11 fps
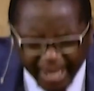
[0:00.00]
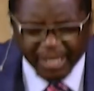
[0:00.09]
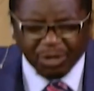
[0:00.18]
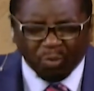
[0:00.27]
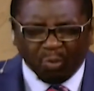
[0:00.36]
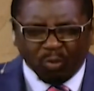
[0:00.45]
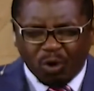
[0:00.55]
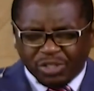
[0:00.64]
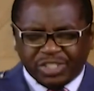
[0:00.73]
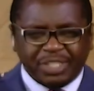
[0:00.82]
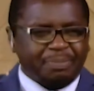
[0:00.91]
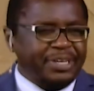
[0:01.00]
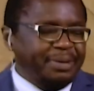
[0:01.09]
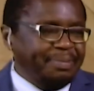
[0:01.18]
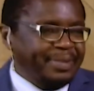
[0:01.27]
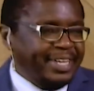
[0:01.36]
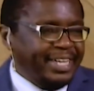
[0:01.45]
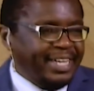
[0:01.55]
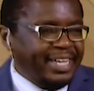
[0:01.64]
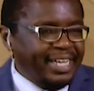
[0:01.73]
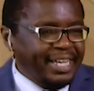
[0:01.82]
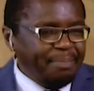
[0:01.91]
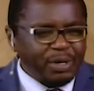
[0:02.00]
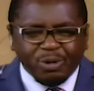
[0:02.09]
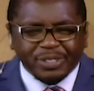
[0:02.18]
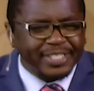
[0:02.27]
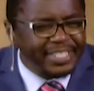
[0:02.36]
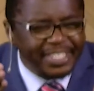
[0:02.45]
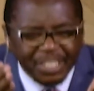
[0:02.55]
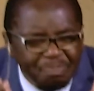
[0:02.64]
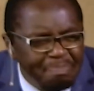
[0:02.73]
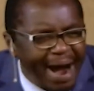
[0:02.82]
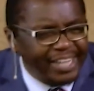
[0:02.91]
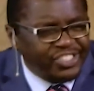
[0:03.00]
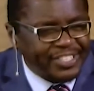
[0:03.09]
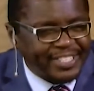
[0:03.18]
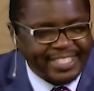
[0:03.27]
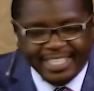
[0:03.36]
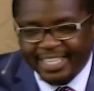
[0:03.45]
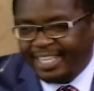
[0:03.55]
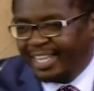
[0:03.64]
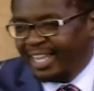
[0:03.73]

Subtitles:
and worship him. Because this is majesty,